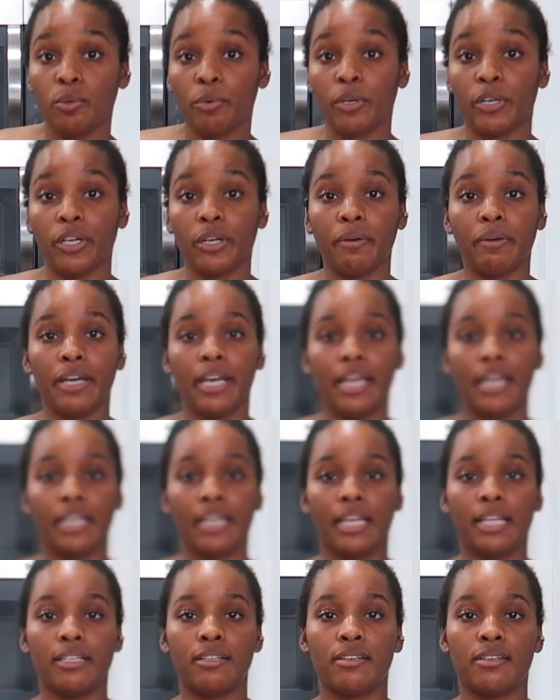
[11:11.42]
we're gonna go ahead
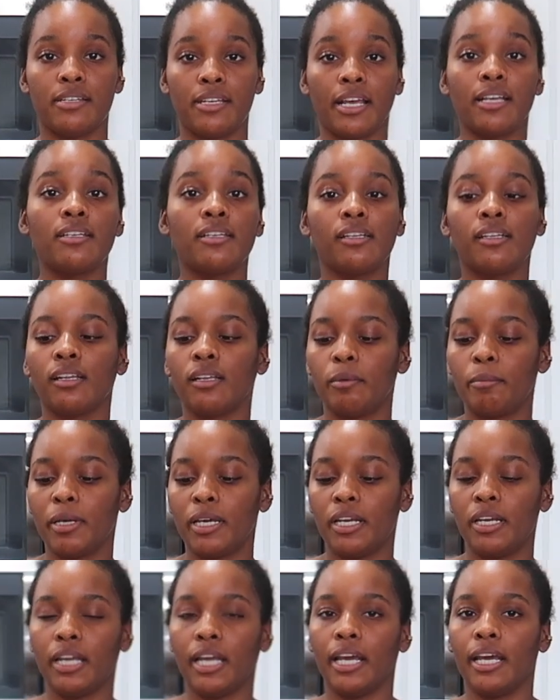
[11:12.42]
and zest the
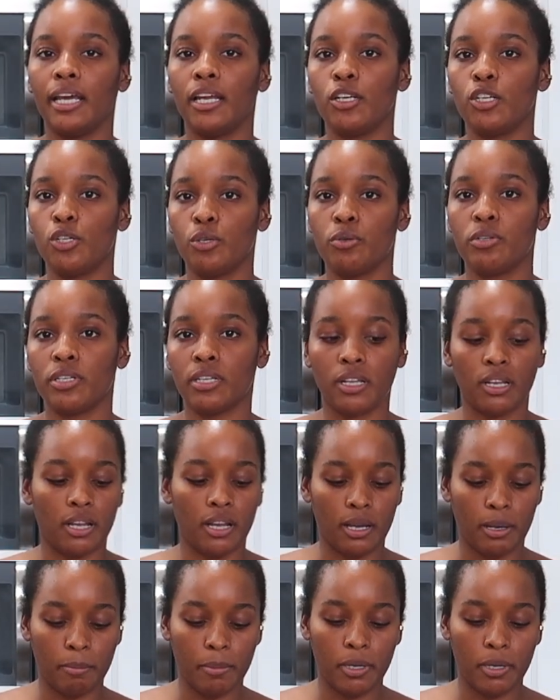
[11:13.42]
lemon and juice the lime.